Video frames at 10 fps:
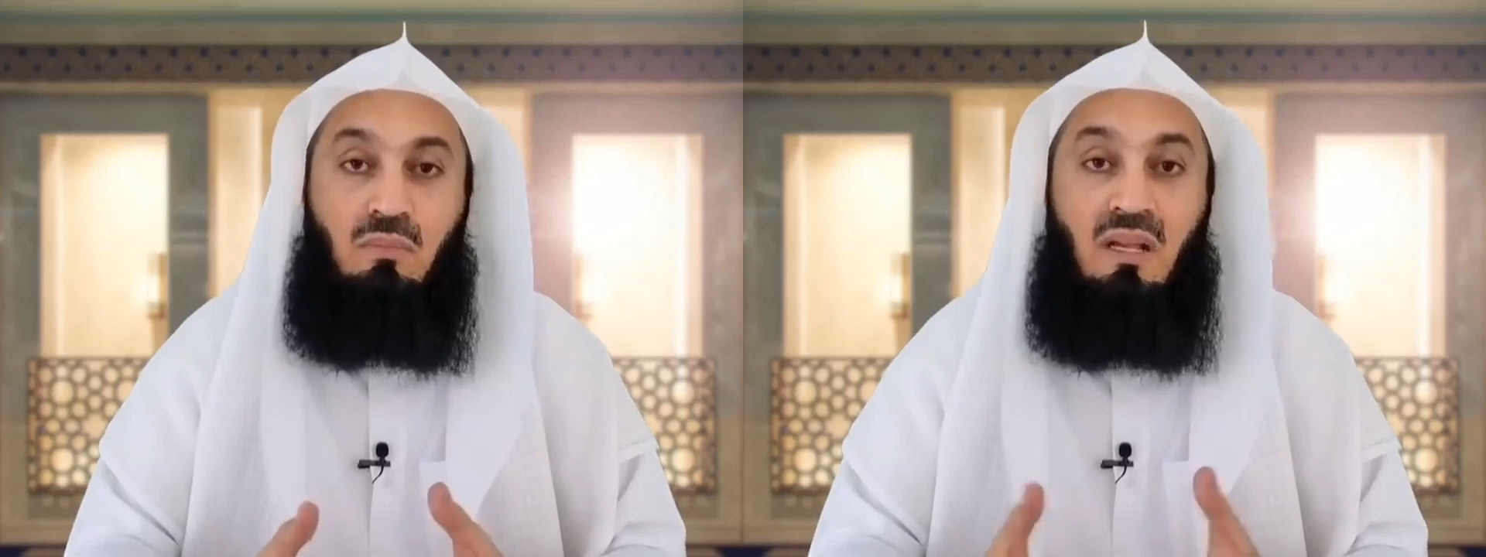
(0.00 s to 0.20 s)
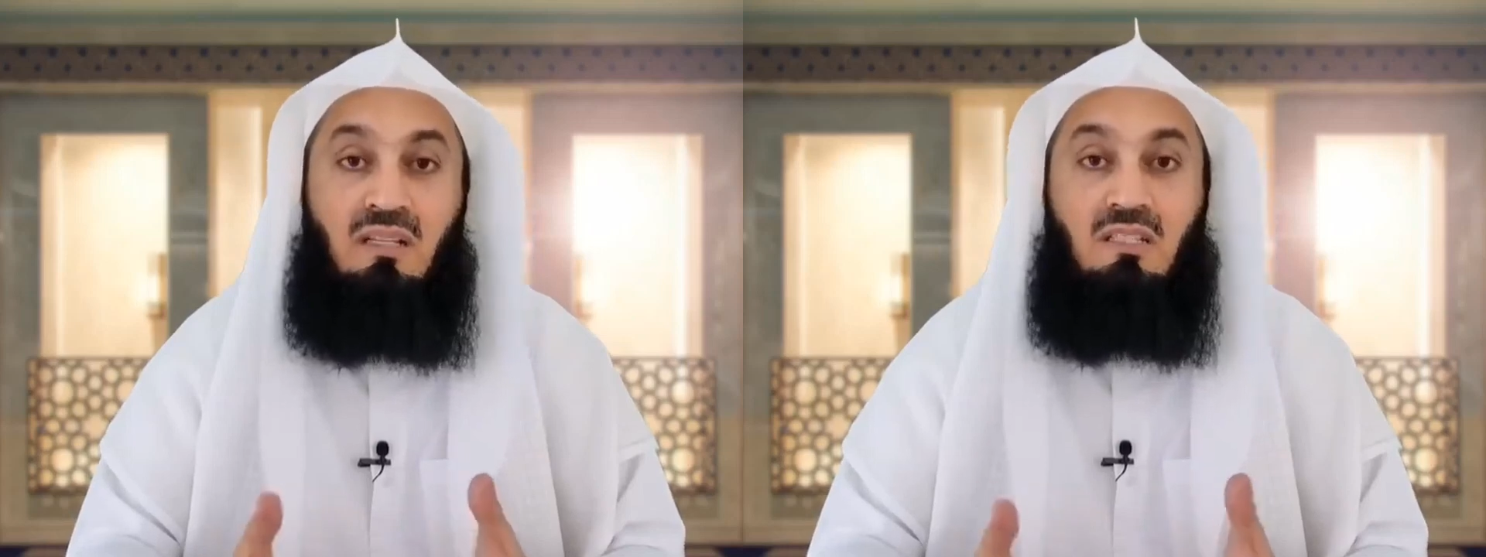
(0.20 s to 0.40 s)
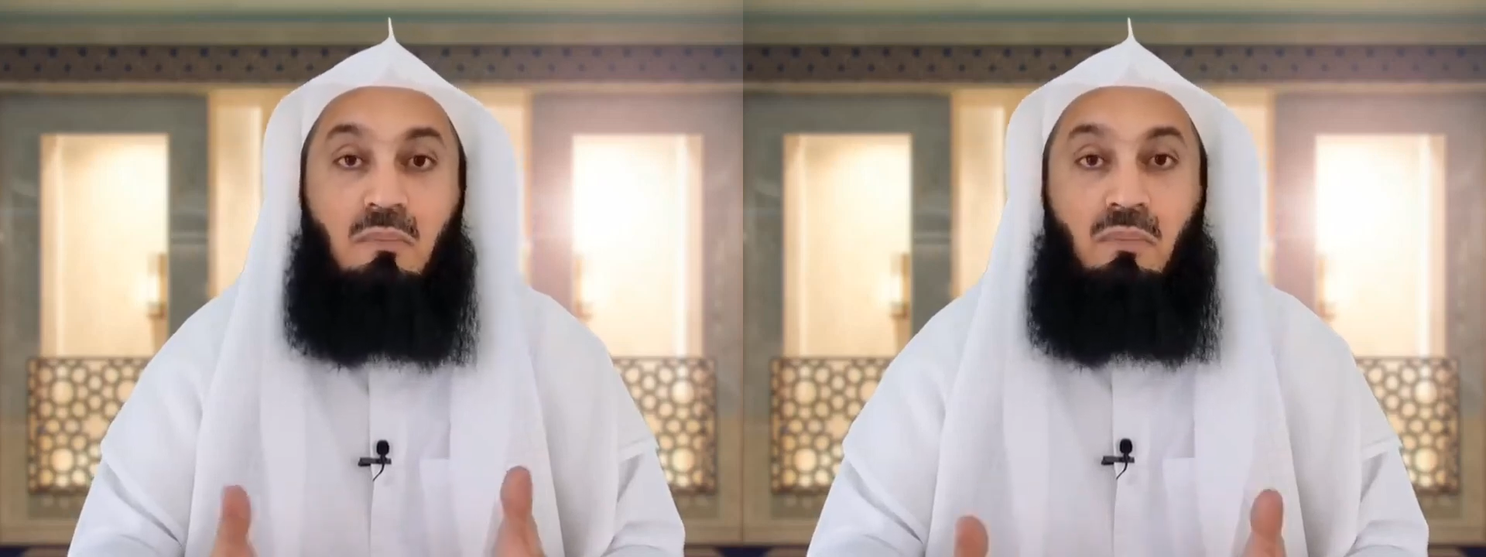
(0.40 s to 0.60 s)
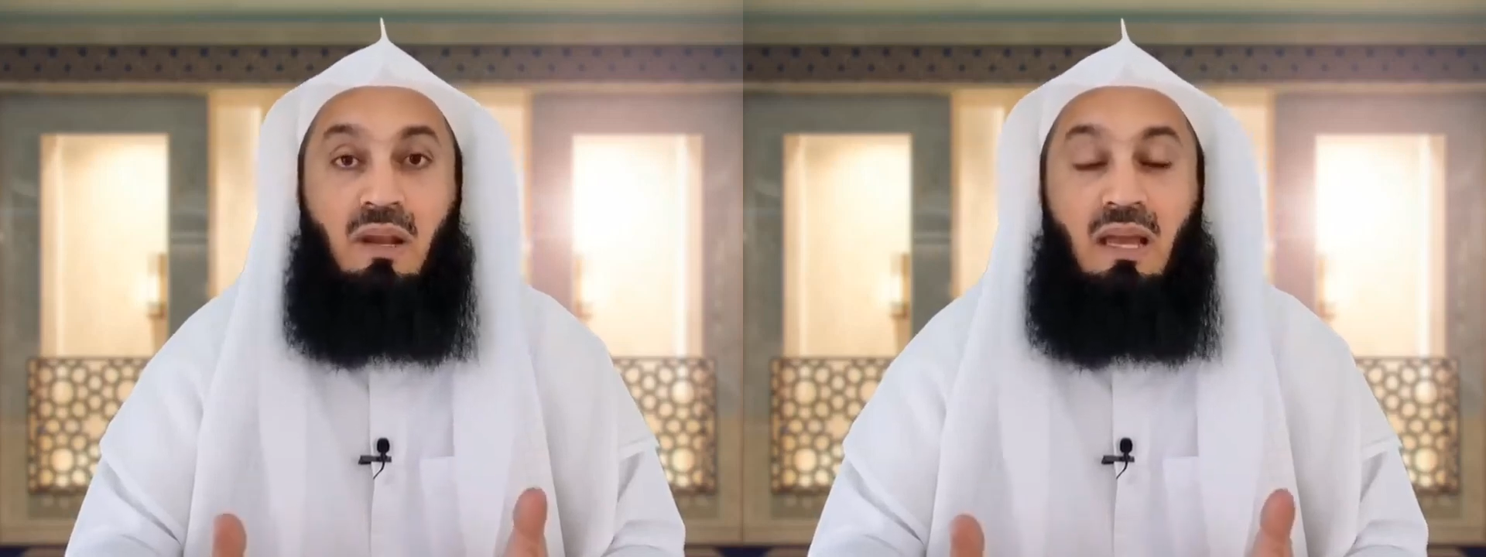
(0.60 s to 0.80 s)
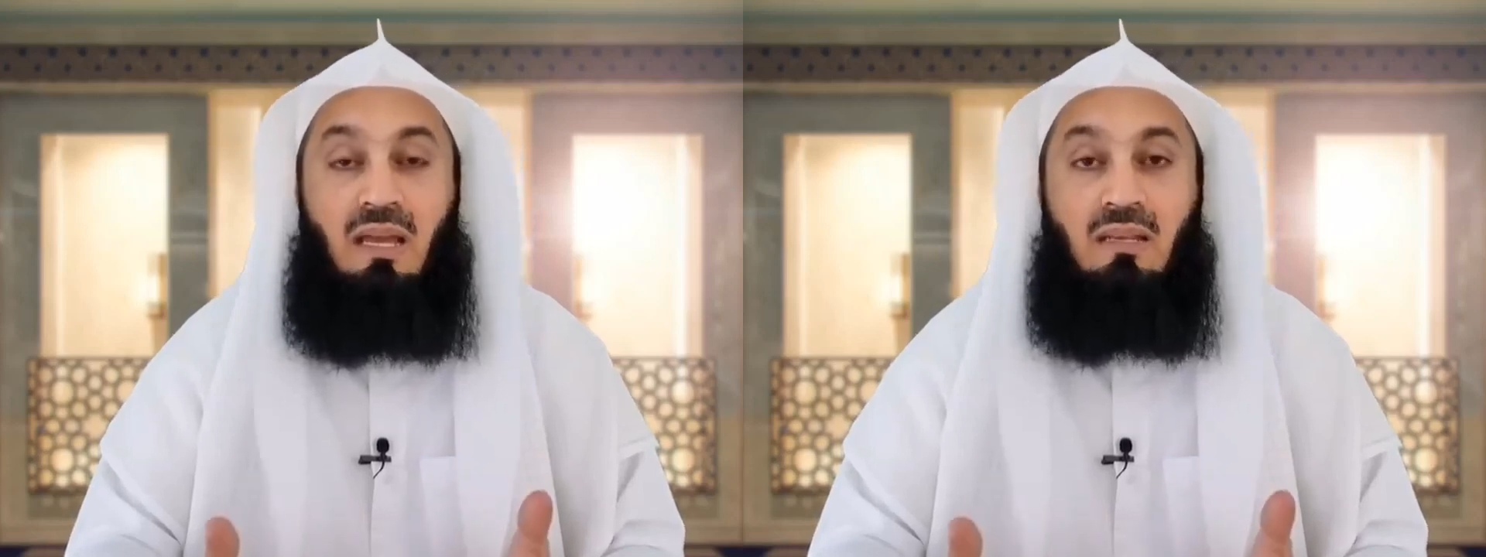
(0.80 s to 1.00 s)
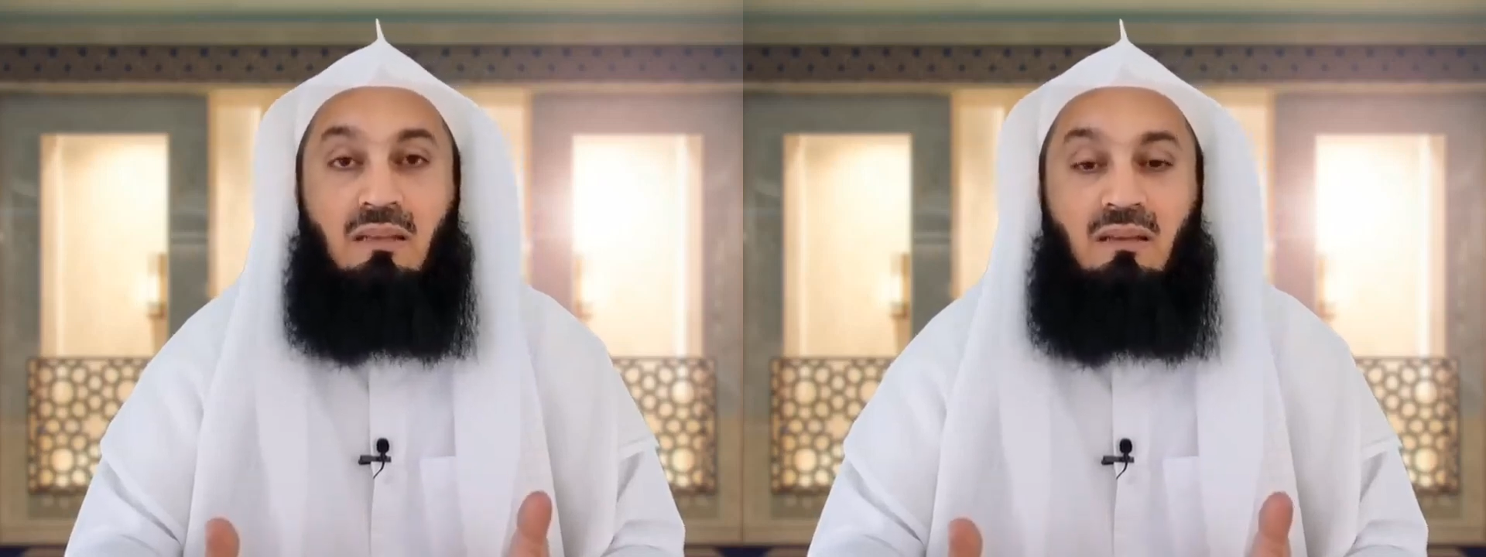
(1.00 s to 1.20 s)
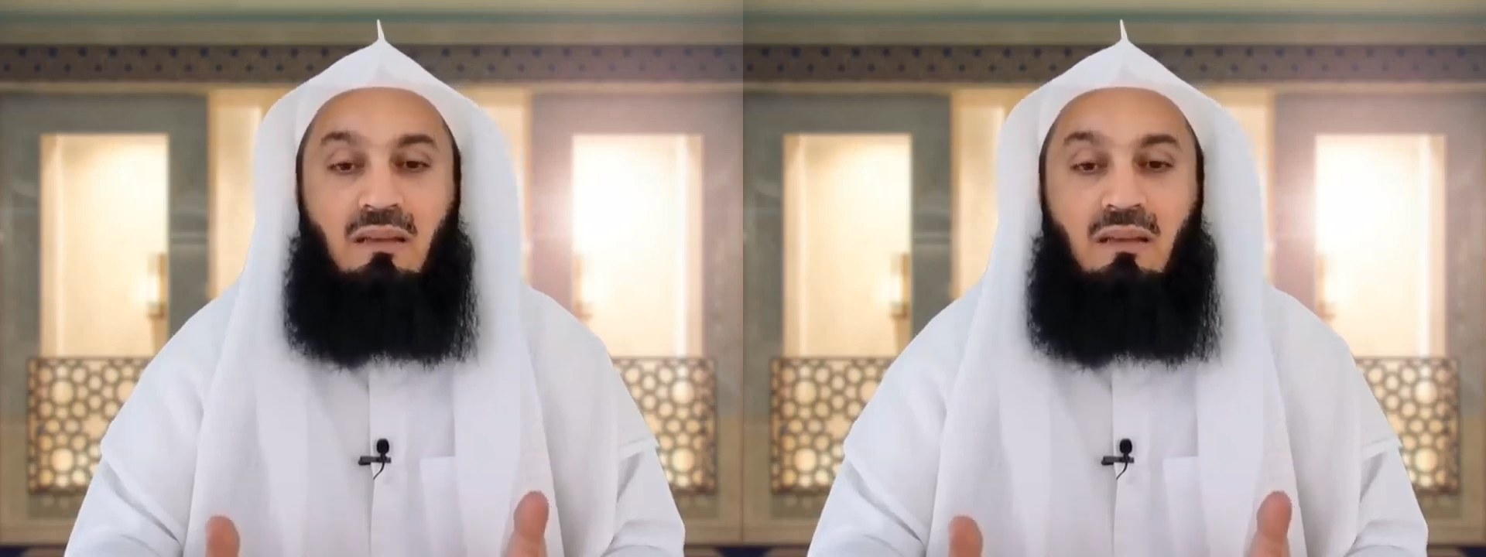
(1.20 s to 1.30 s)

multiplied